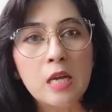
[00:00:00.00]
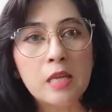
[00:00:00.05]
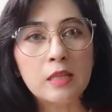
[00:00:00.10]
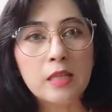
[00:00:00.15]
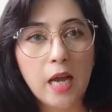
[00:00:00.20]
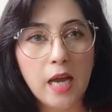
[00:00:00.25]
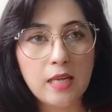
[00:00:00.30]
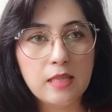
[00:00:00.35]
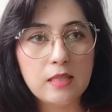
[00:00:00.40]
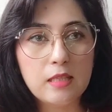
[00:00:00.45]

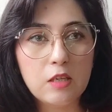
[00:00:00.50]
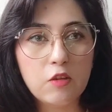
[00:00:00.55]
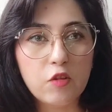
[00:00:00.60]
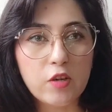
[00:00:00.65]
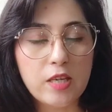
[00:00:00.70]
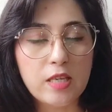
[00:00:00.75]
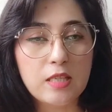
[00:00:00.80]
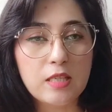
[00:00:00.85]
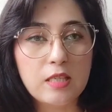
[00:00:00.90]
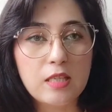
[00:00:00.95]
The answer
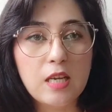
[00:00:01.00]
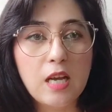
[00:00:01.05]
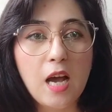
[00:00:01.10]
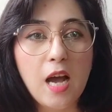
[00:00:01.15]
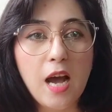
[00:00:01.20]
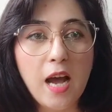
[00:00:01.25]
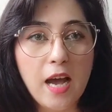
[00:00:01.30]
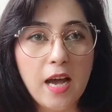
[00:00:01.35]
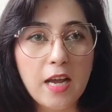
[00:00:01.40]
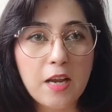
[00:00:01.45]
is
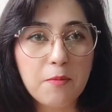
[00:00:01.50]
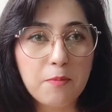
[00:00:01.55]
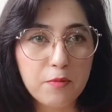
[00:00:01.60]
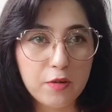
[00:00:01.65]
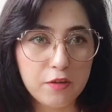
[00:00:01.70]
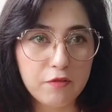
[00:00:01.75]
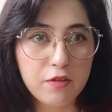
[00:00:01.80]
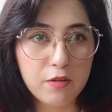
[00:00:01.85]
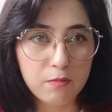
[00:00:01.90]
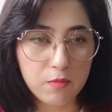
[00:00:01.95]
I
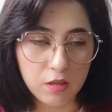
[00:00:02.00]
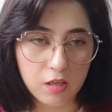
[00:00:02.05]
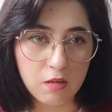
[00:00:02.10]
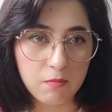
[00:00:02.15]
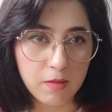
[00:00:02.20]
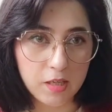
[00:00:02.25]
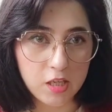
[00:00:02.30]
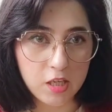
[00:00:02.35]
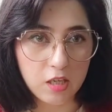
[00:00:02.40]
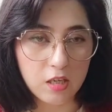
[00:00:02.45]
prefer booking
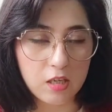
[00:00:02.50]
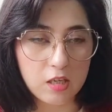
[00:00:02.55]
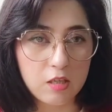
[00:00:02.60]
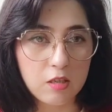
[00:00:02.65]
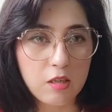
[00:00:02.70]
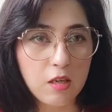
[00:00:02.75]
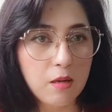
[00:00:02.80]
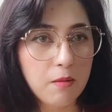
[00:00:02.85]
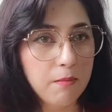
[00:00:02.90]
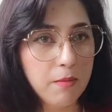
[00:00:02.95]
my tickets
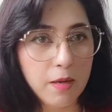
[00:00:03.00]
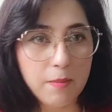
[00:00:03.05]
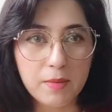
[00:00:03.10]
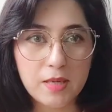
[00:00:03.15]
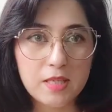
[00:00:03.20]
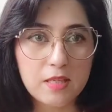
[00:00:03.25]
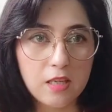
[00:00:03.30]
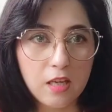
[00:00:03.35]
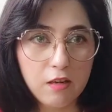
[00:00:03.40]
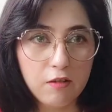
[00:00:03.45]
by
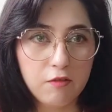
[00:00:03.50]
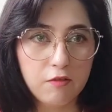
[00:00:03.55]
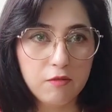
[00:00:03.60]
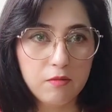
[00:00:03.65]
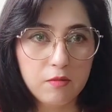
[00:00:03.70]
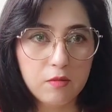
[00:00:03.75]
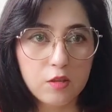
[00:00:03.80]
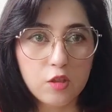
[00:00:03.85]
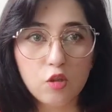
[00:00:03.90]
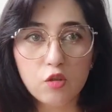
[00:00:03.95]
myself
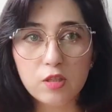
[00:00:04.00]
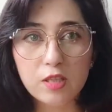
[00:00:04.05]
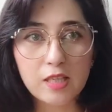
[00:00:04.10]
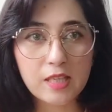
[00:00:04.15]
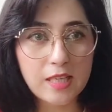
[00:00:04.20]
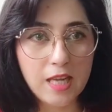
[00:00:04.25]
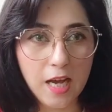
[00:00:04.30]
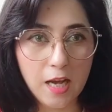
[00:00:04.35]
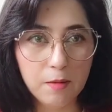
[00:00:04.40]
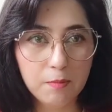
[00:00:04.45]
using
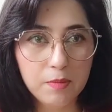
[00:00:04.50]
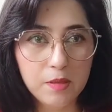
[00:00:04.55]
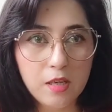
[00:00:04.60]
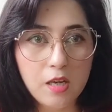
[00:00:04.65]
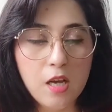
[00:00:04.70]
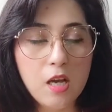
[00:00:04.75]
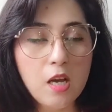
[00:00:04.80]
an app,